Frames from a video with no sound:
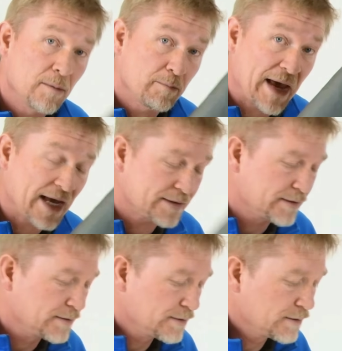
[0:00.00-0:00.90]

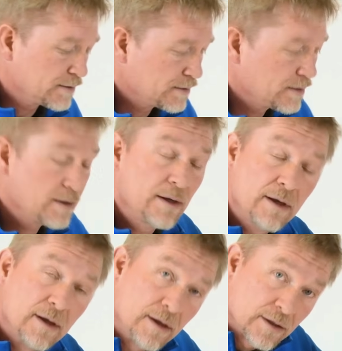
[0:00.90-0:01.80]
mat,
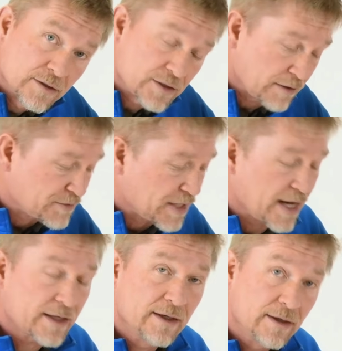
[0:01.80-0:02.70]
stuff
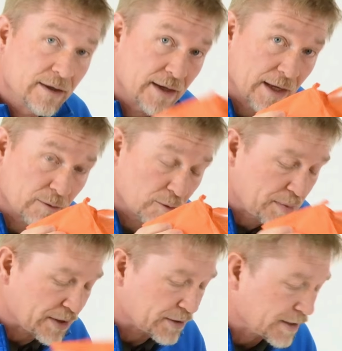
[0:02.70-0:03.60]
sack, and a
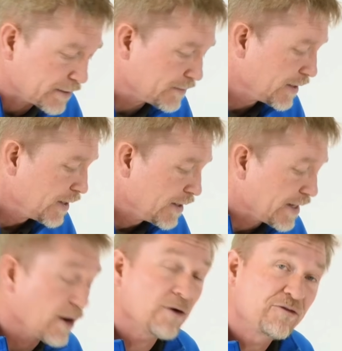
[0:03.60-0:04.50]
repair kit.
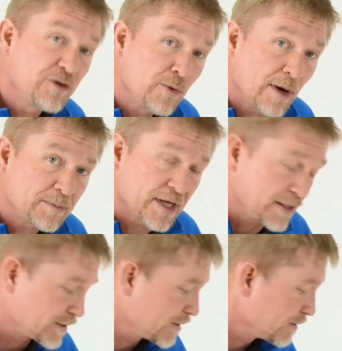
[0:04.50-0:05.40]
Now, a few
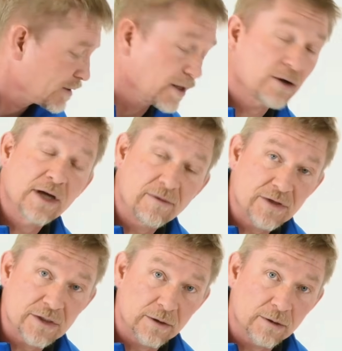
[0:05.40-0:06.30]
updates, and I'll cover
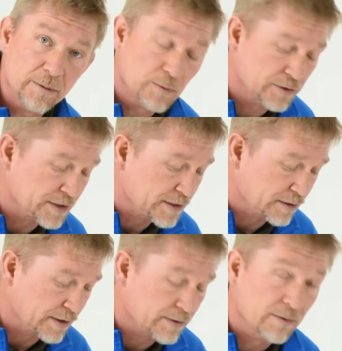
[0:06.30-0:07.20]
these in a little bit more
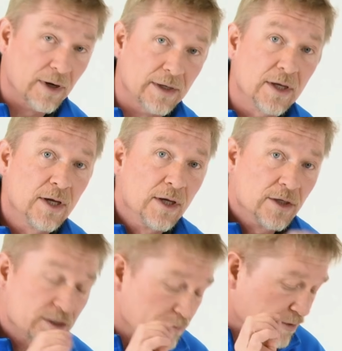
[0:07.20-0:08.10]
detail later on.
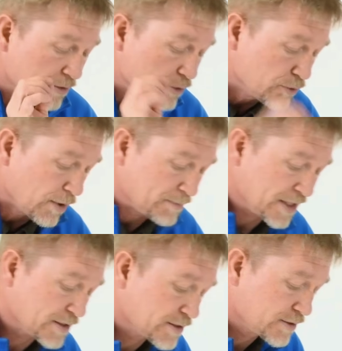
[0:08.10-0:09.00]
Some of the new
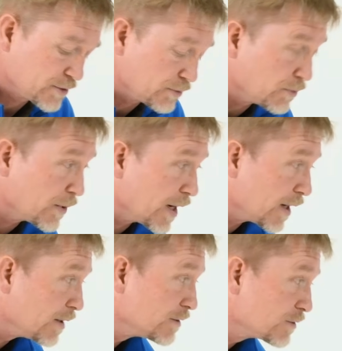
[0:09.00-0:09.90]
updates
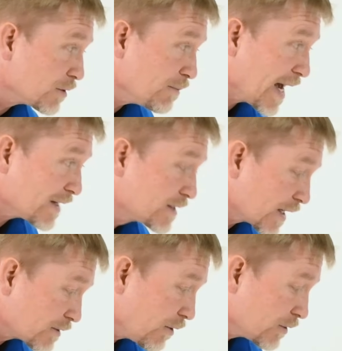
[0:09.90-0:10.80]
to the mat
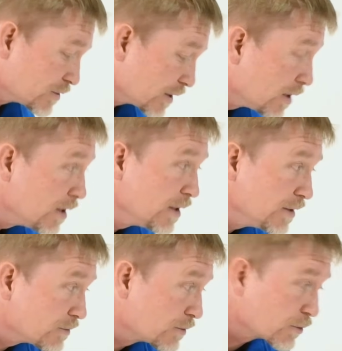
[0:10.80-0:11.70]
technology
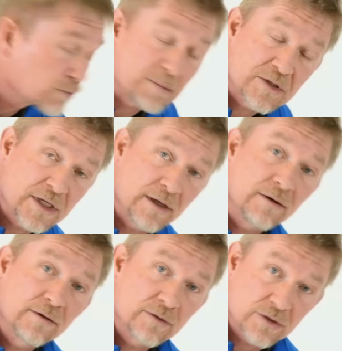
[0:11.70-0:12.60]
is the grip
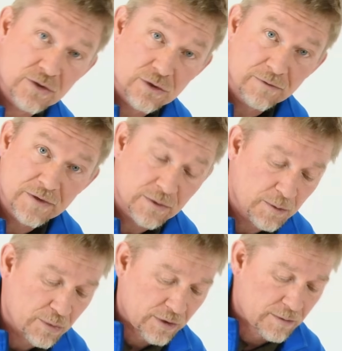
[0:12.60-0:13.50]
skin. It's a surface that we
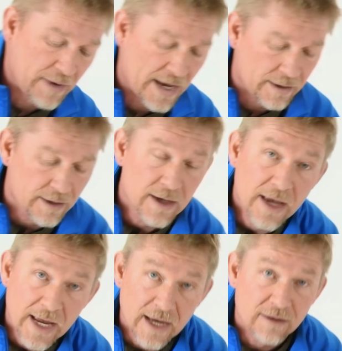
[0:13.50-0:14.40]
put on the mat,
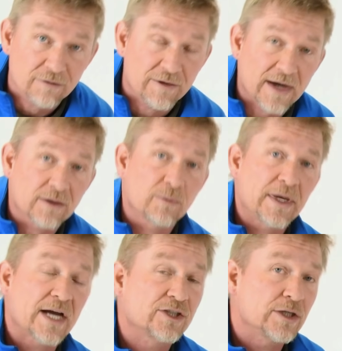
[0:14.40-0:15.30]
and the fact that
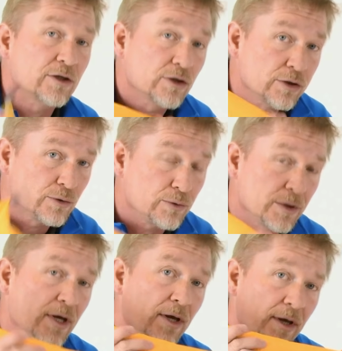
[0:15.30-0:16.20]
we actually
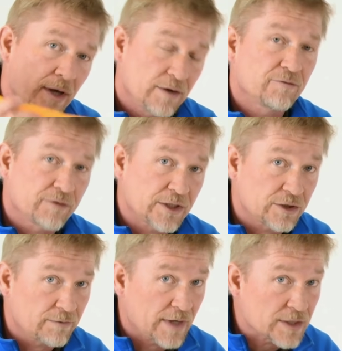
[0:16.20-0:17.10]
include an
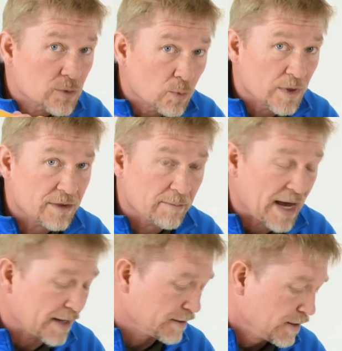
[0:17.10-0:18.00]
inflation device with the
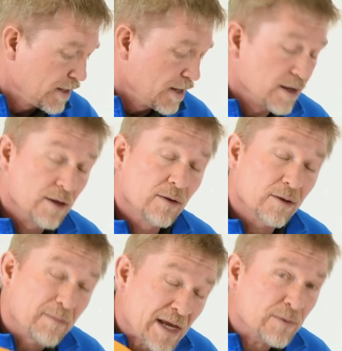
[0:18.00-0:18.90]
mat.
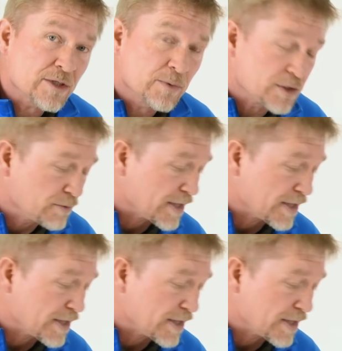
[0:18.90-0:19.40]
Main reason we do